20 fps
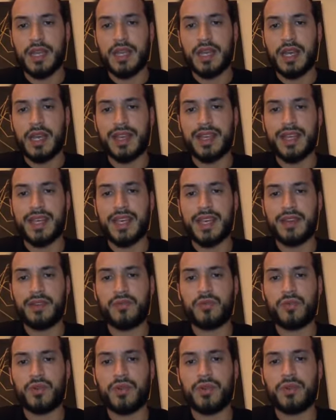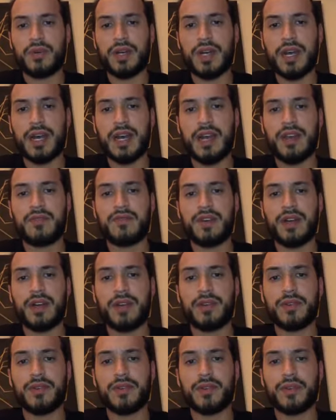I can't woo a high
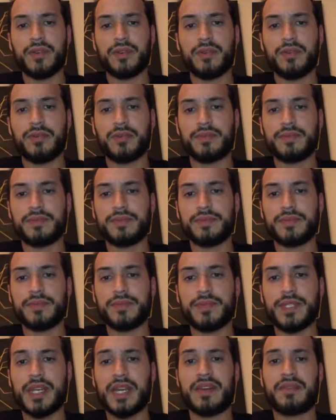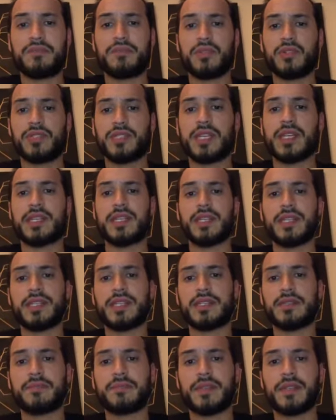value girl. Yeah, most likely
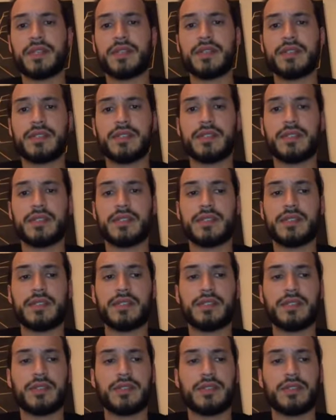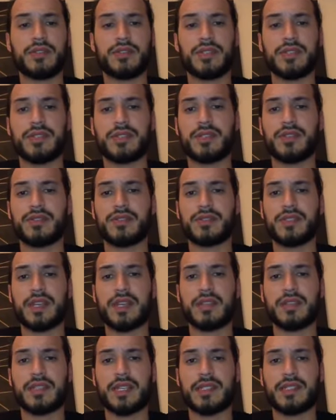it's because there's a skill
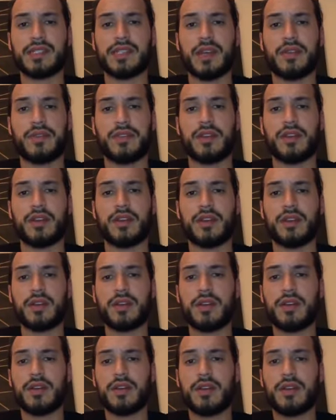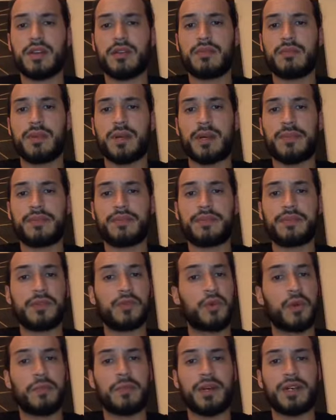set that's not there. But
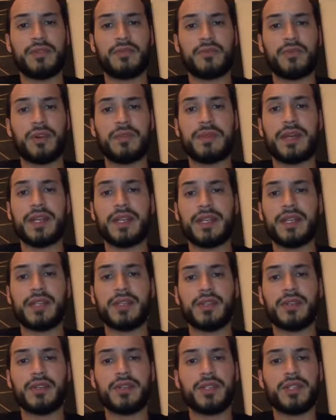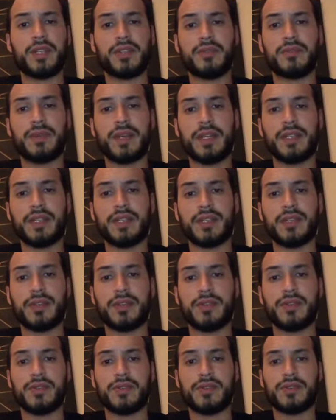what one man can learn, another man can
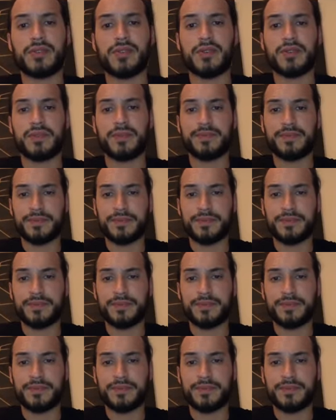learn. So